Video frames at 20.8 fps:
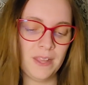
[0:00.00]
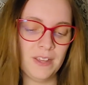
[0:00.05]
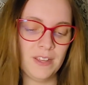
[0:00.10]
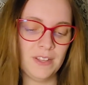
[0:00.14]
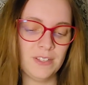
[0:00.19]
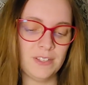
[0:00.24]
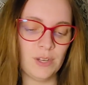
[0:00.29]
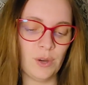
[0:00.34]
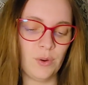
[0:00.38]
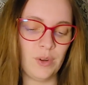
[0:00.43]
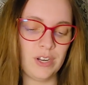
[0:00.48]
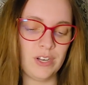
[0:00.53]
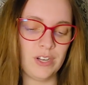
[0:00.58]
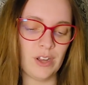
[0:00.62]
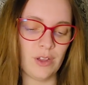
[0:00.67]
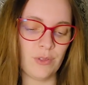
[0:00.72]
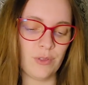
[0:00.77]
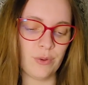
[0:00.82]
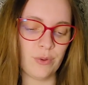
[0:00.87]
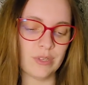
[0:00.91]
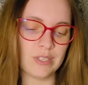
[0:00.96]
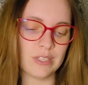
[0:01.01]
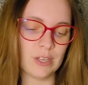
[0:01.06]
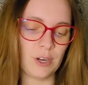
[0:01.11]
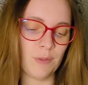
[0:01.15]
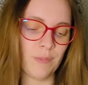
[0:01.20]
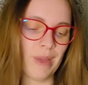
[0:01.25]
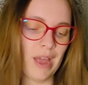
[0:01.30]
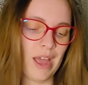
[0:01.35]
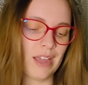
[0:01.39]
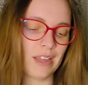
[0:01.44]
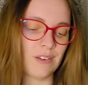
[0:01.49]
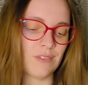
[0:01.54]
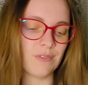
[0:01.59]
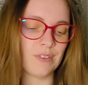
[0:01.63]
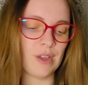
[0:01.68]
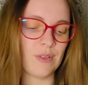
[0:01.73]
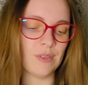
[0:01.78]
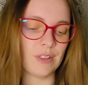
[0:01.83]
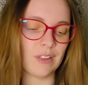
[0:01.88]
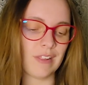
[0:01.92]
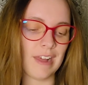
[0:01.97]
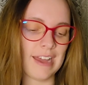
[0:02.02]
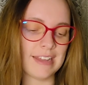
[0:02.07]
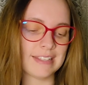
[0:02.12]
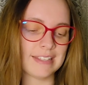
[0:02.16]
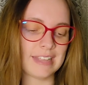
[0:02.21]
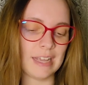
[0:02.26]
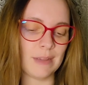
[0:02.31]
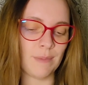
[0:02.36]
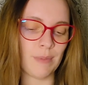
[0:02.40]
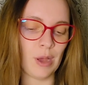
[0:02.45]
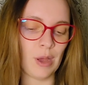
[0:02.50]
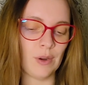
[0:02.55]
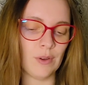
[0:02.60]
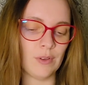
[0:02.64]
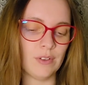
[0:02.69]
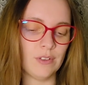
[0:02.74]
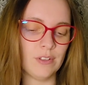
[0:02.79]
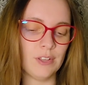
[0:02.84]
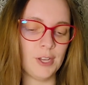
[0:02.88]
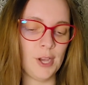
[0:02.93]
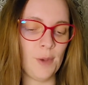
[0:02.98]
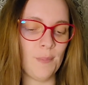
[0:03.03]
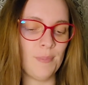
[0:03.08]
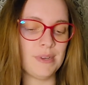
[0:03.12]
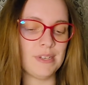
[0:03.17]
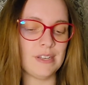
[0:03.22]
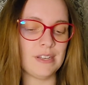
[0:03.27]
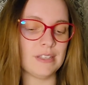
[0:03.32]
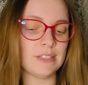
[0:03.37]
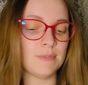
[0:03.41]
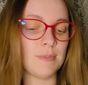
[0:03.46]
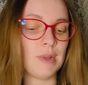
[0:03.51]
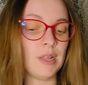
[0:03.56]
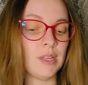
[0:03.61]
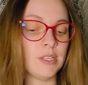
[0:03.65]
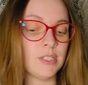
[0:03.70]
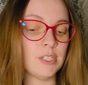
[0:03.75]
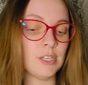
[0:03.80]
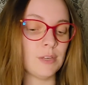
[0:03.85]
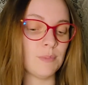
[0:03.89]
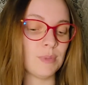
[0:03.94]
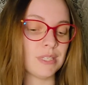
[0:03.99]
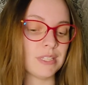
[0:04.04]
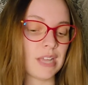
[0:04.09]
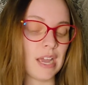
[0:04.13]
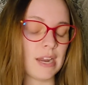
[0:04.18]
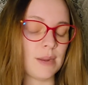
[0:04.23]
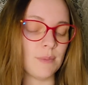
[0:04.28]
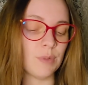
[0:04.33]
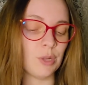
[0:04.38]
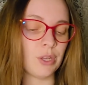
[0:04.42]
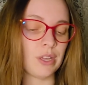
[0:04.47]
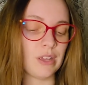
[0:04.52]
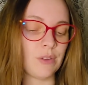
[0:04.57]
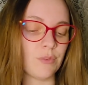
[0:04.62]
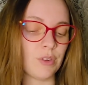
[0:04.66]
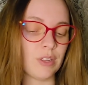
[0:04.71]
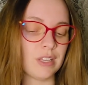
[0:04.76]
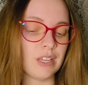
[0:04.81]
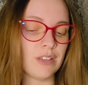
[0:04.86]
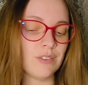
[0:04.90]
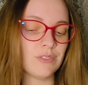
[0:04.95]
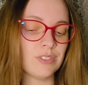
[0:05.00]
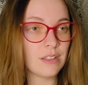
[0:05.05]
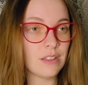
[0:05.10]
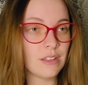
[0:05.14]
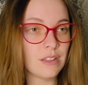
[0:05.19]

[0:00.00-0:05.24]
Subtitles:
Tony dug through his little bag and found the glass-like bottle. He opened it as Meli stood beside him looking relieved.